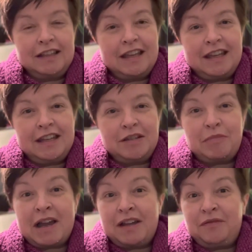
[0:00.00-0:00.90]
And
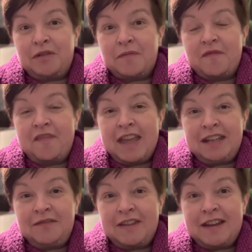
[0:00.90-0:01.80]
apart from
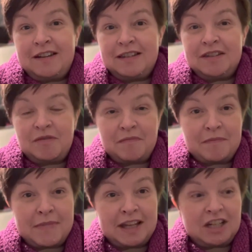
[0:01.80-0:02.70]
that, there isn't
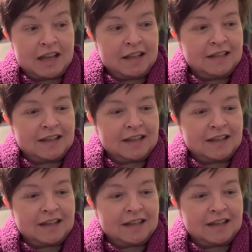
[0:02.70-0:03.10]
much else